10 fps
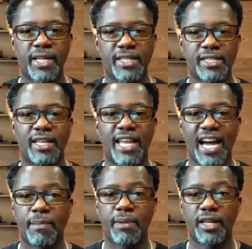Because it's a
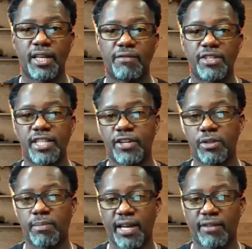liability of the
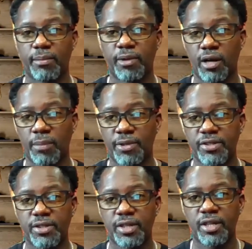Central Bank of the
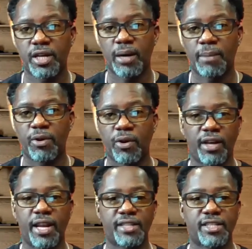Bahamas,
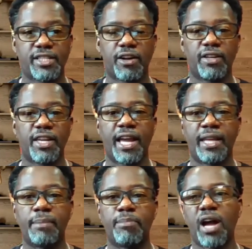not necessarily
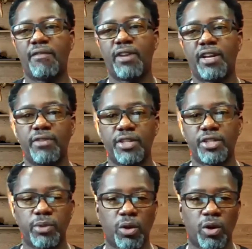any private
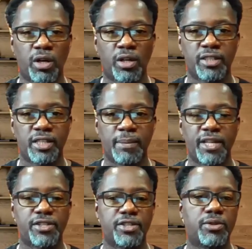individual
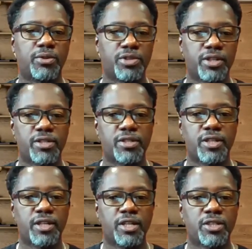or institutions.
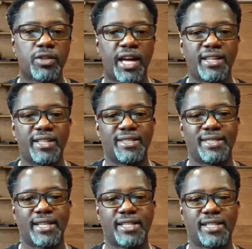So that
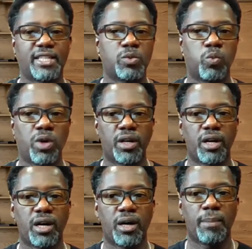essentially is
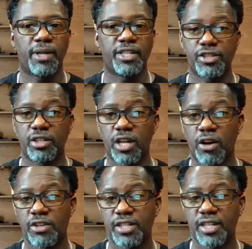what a digital
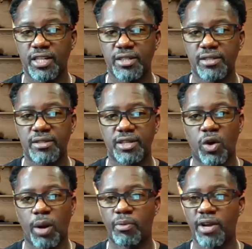currency is.
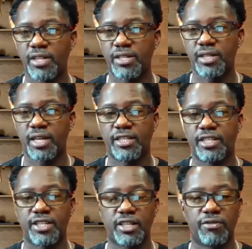It operates in a
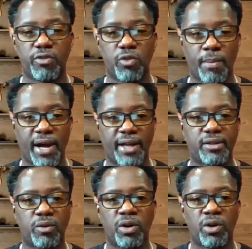digital
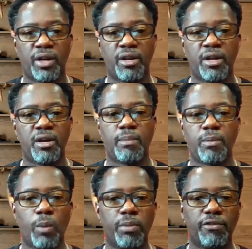format on
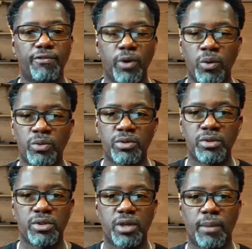mobile
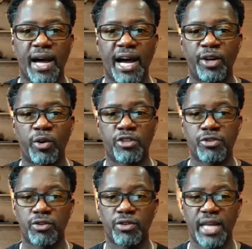phones and or
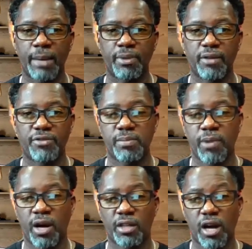certain type of
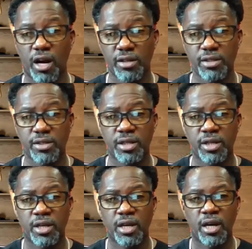smart cards.
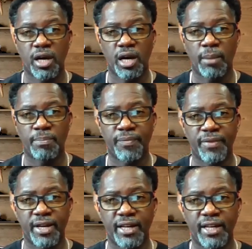
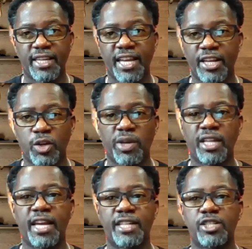And again, we
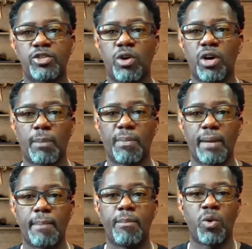could get to talk a
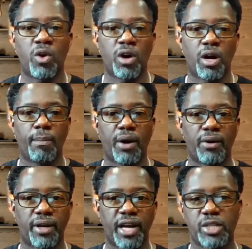bit more
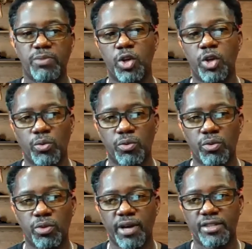about it as we go
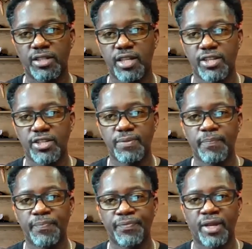through the
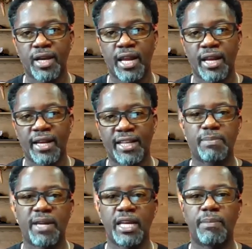presentation and
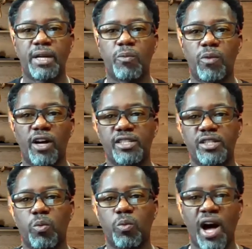explain a bit
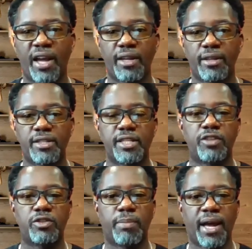as to why the
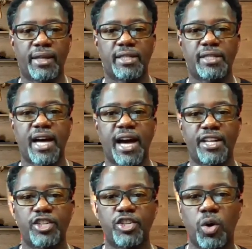Central Bank
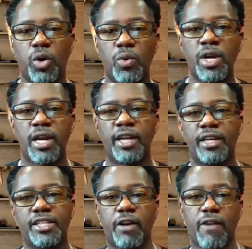decided to go
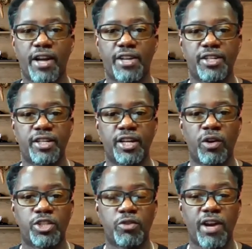in this direction,
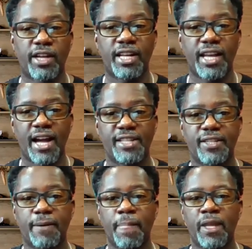and also
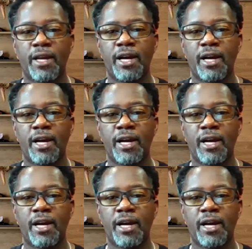recognizing